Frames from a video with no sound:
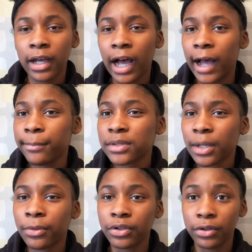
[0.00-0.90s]
I'm
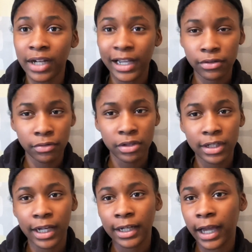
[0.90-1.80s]
someone who likes routine,
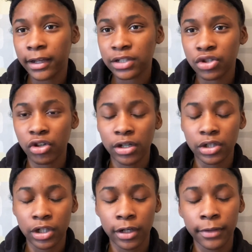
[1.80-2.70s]
I like
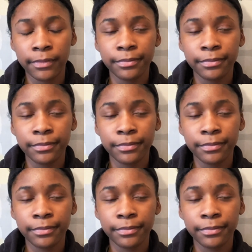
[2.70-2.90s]
structure.